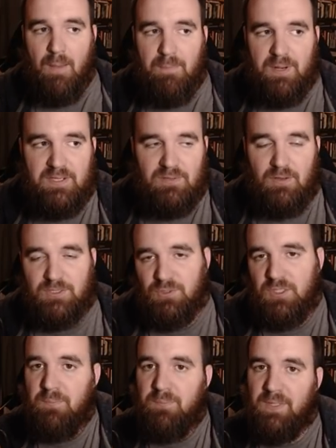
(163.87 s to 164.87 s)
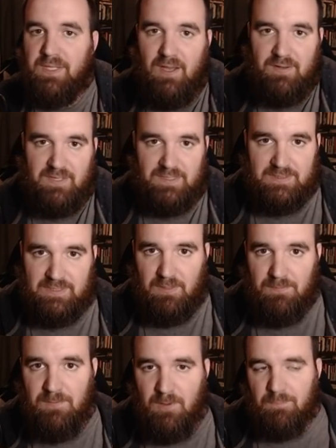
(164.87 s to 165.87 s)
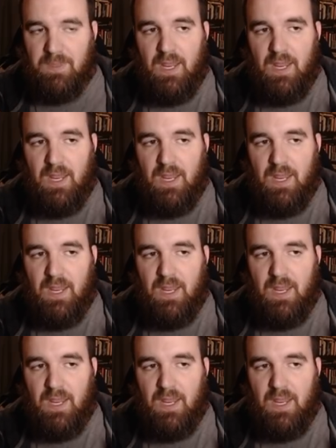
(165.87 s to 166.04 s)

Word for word: but it's also a completely unnecessary film.